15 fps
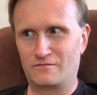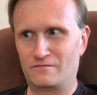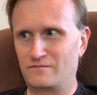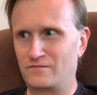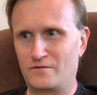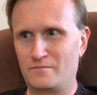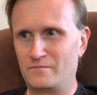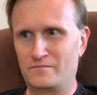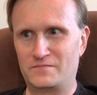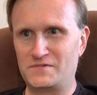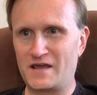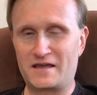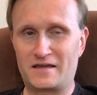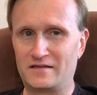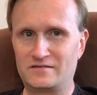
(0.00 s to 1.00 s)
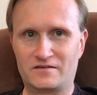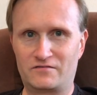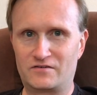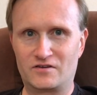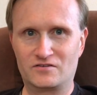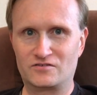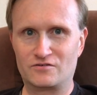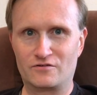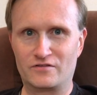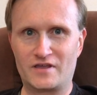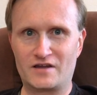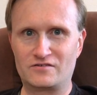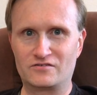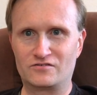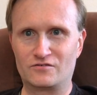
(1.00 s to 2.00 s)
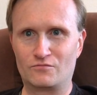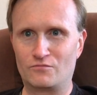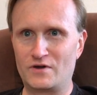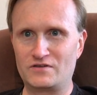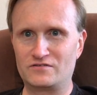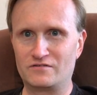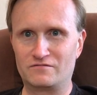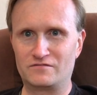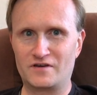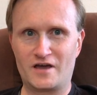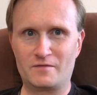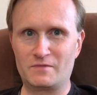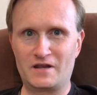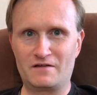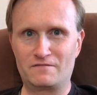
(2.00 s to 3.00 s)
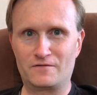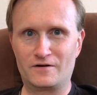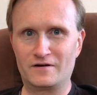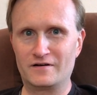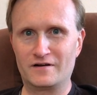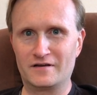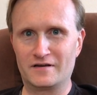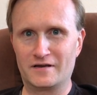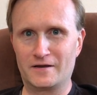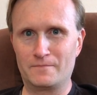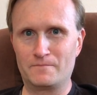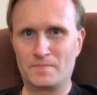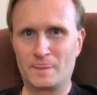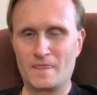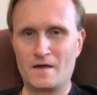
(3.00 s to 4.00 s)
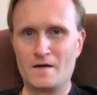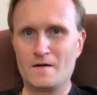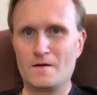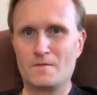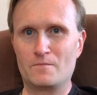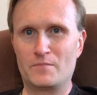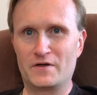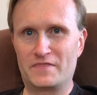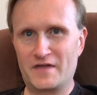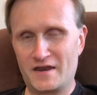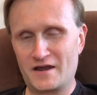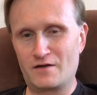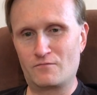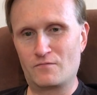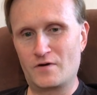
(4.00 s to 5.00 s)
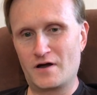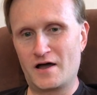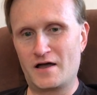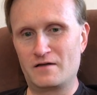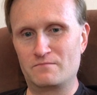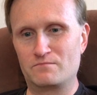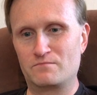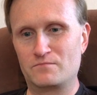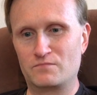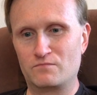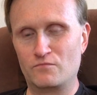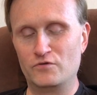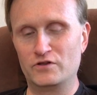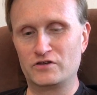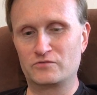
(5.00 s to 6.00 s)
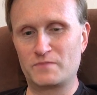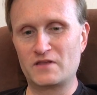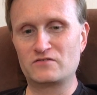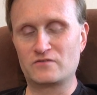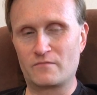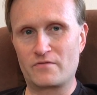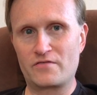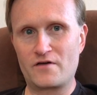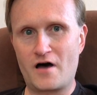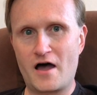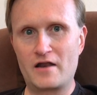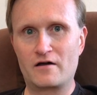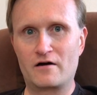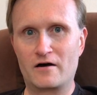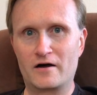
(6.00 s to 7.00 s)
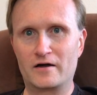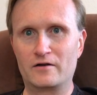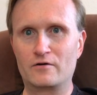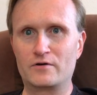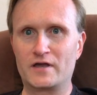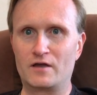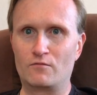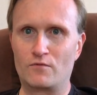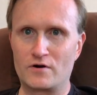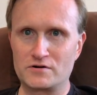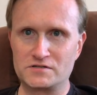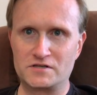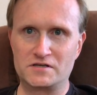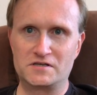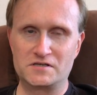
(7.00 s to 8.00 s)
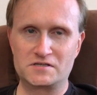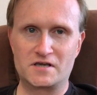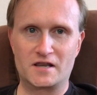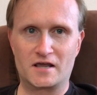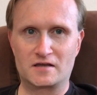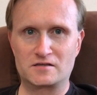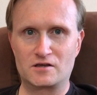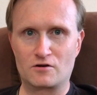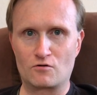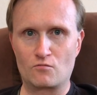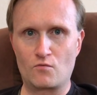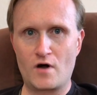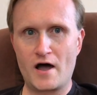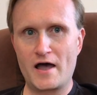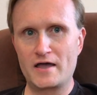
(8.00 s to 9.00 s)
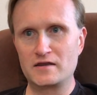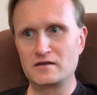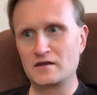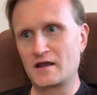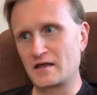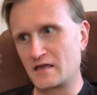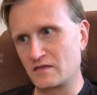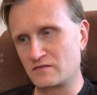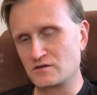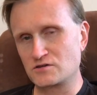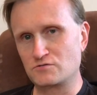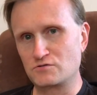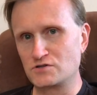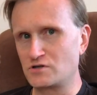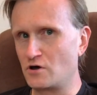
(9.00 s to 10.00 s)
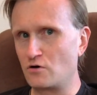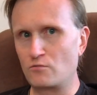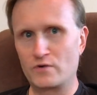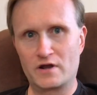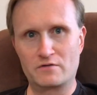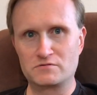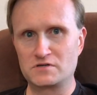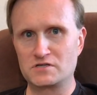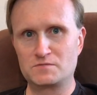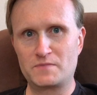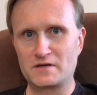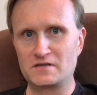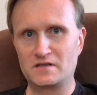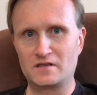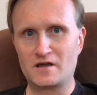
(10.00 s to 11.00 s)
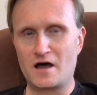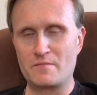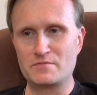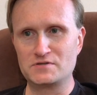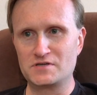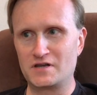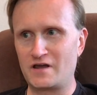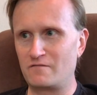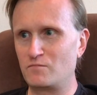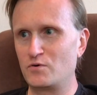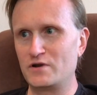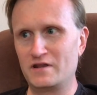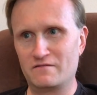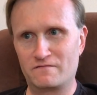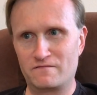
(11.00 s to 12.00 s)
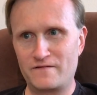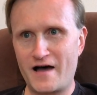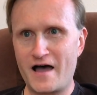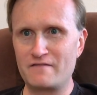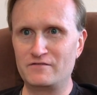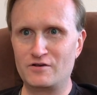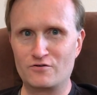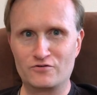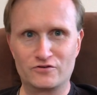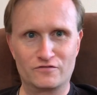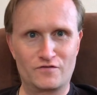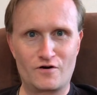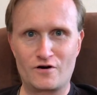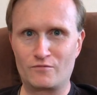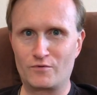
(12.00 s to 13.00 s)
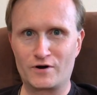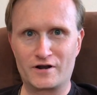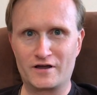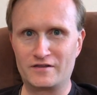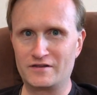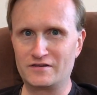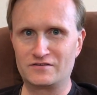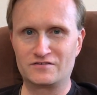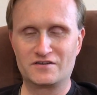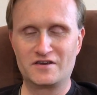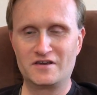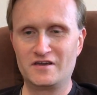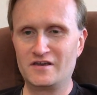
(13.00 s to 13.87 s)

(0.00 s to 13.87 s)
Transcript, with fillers: know, for decades, I've considered that just a waste of time and effort. Um, but then I, I really spent some thought on okay, where's the disconnect here? Why did I get this result when I was expecting the opposite? I've put in five years of hard work on this,